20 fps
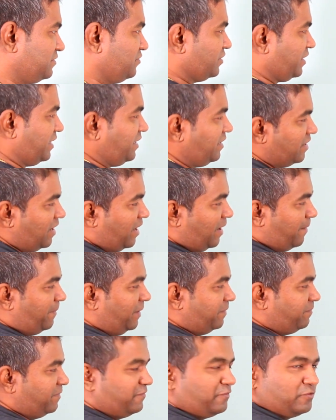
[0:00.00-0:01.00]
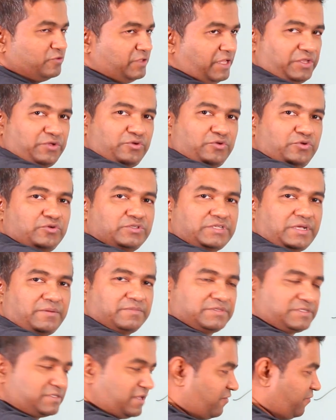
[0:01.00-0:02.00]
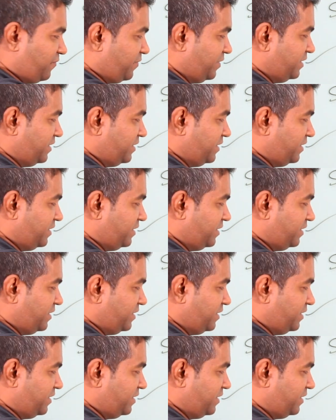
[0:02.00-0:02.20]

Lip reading: okay? But before that, you do some stuff